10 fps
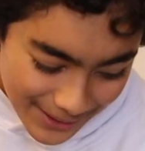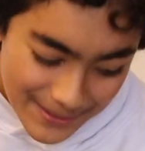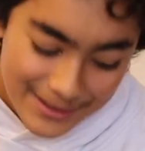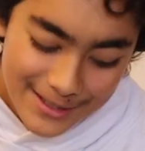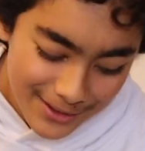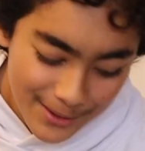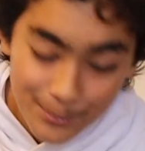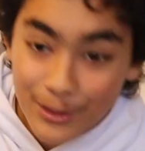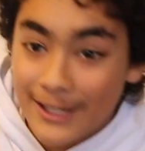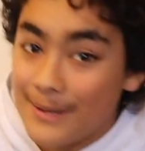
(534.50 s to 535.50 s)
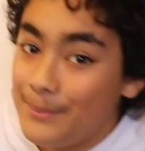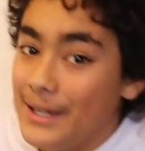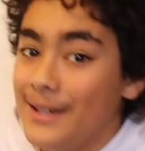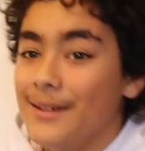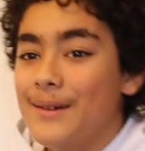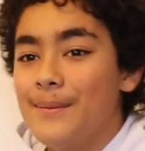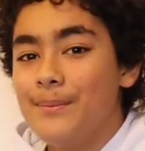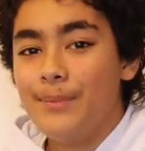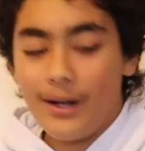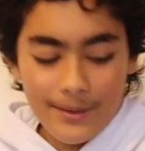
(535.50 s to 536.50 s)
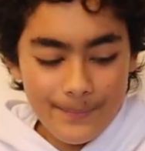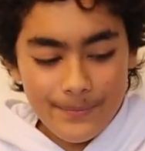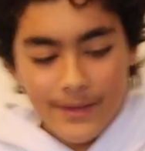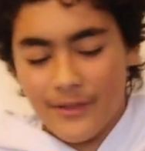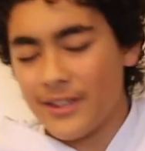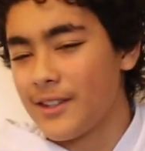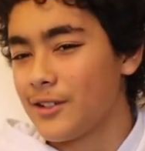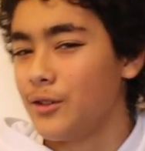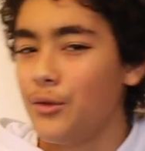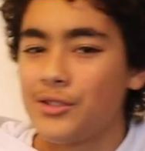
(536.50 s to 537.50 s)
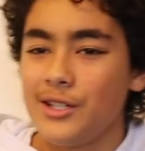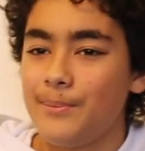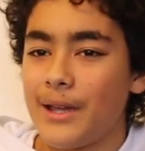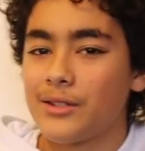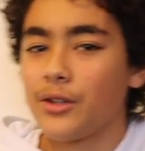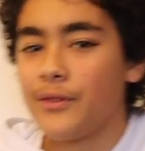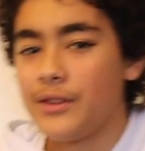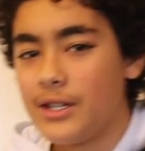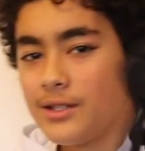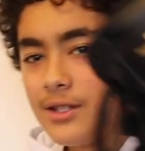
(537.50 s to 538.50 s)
I mean, these are completely beat, but I think they're loosely based off of these.